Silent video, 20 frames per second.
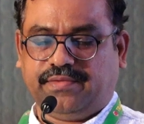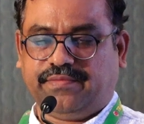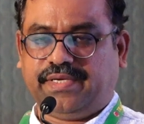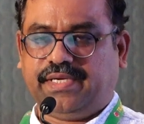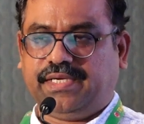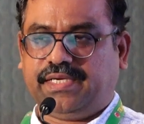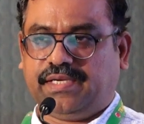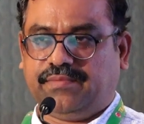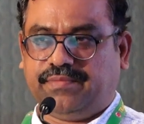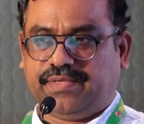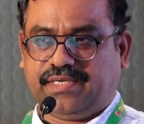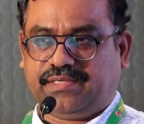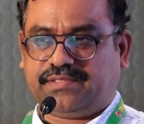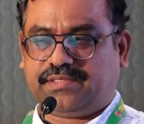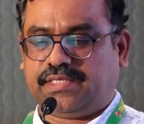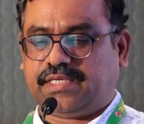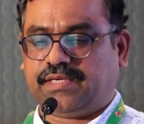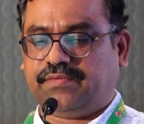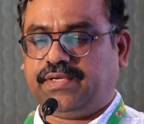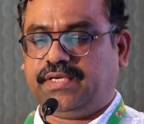variety of drugs
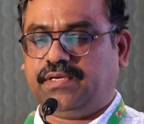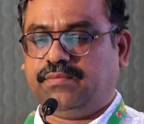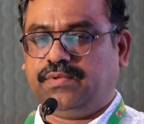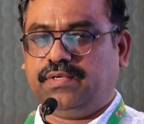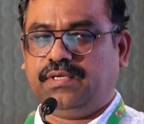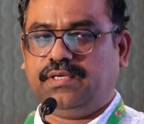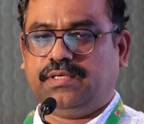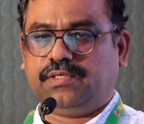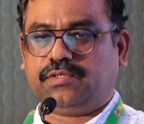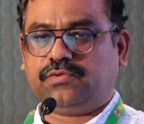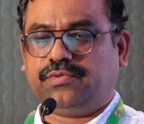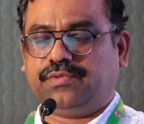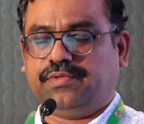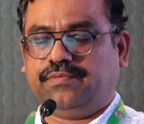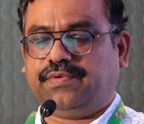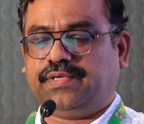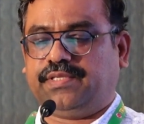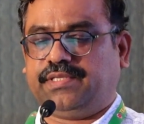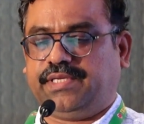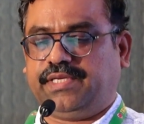are available
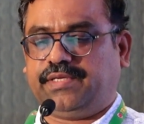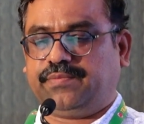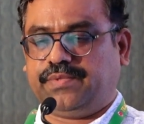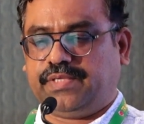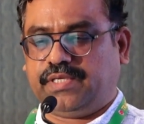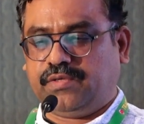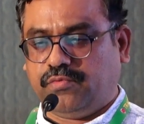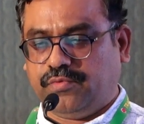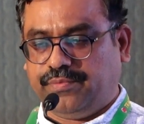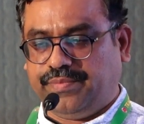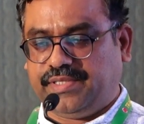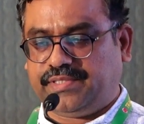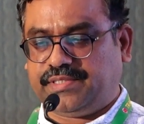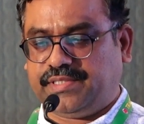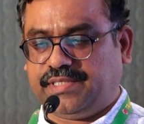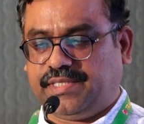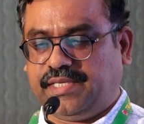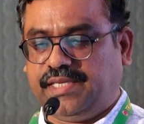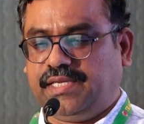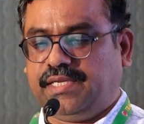for the treatment of
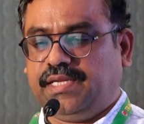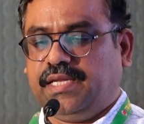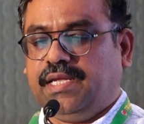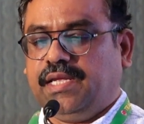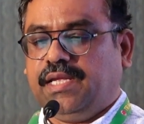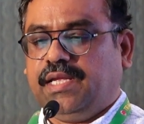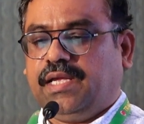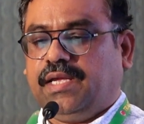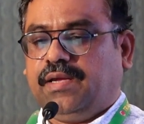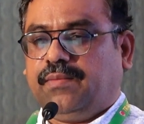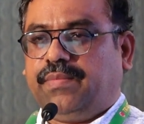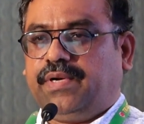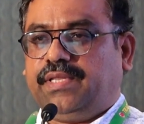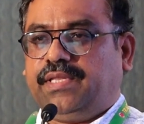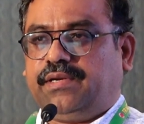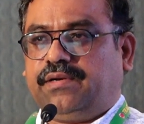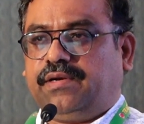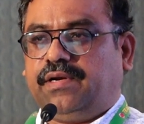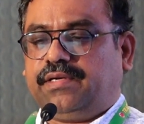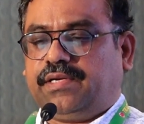obesity, but they
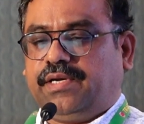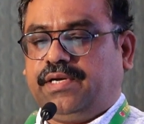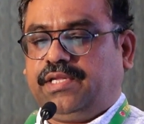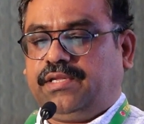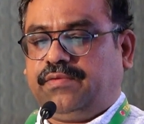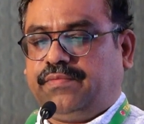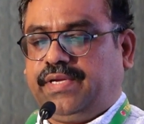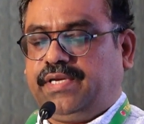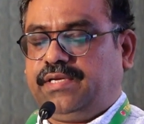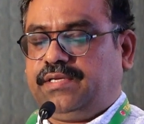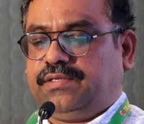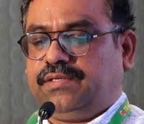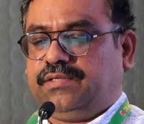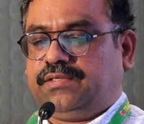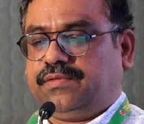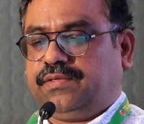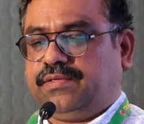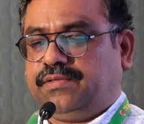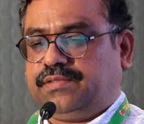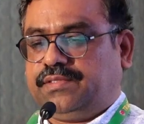are not adequate.
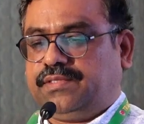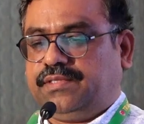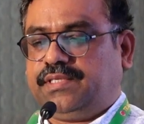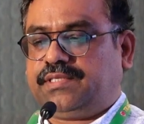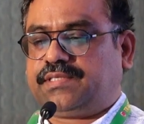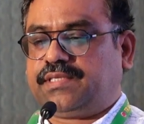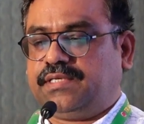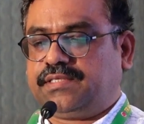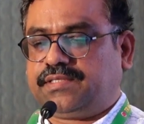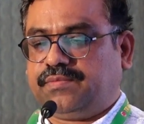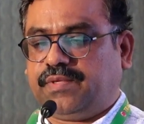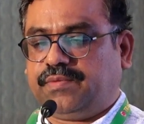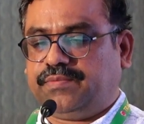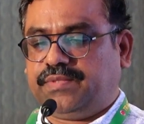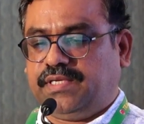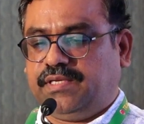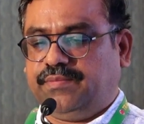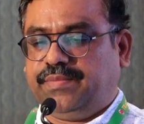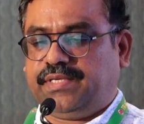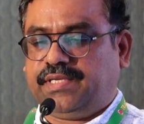So these are some of
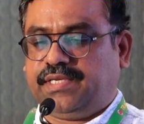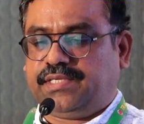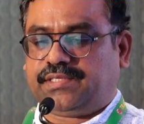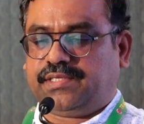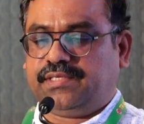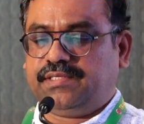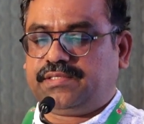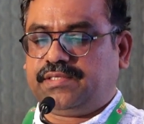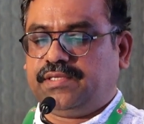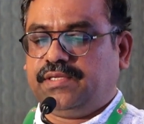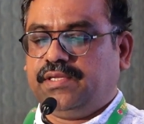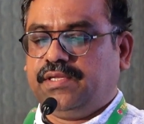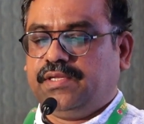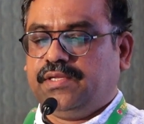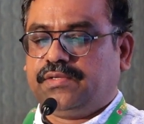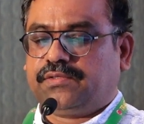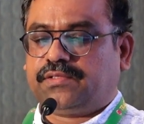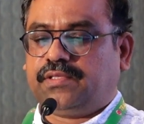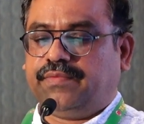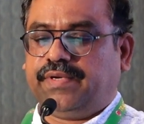the limitations.
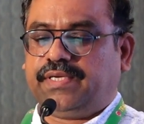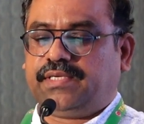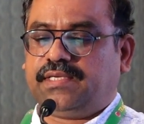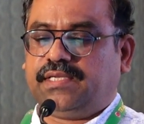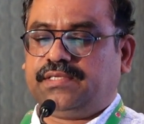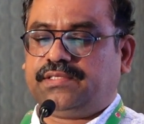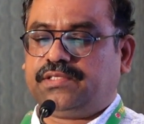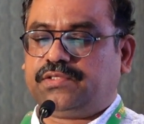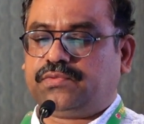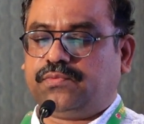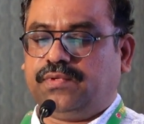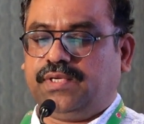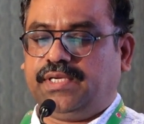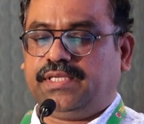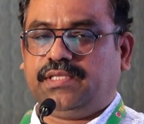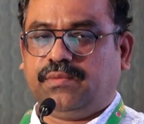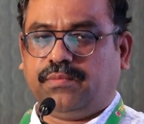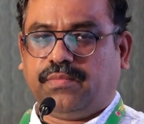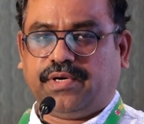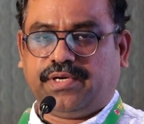So the weight loss is only
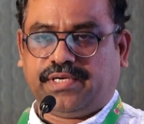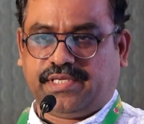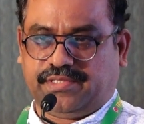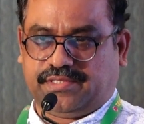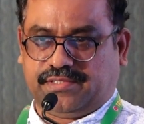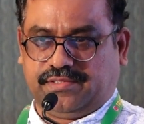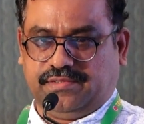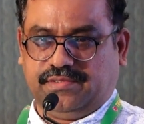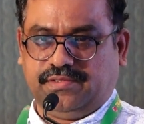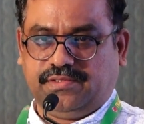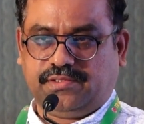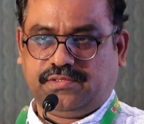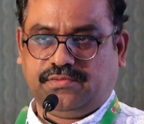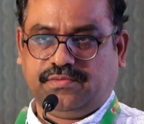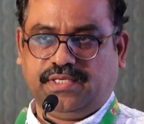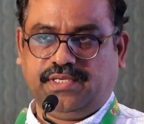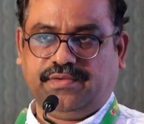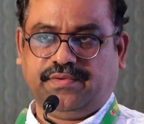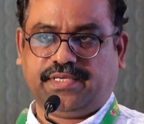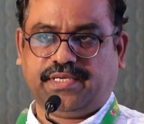the modest. So
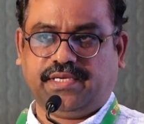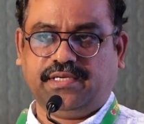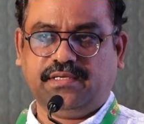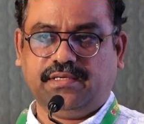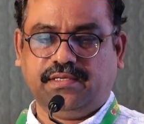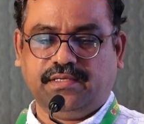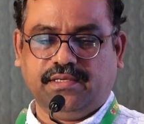only we can